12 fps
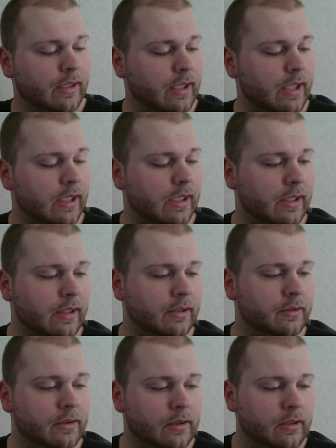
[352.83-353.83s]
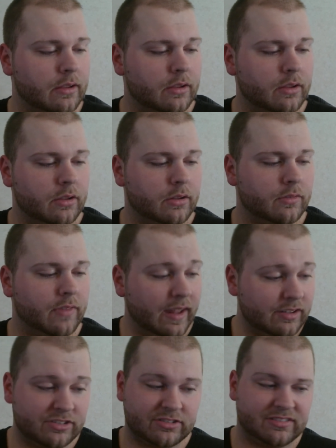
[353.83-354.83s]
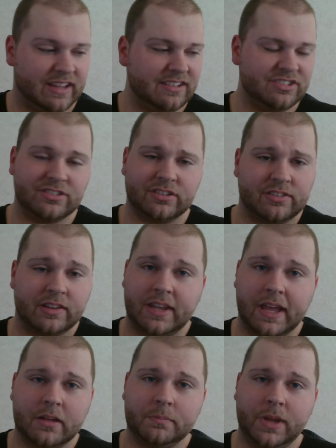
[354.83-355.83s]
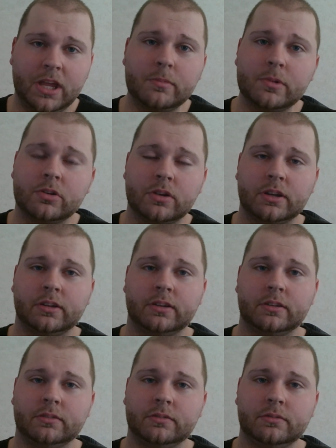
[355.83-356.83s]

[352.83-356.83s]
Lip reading: and that's just a down payment on a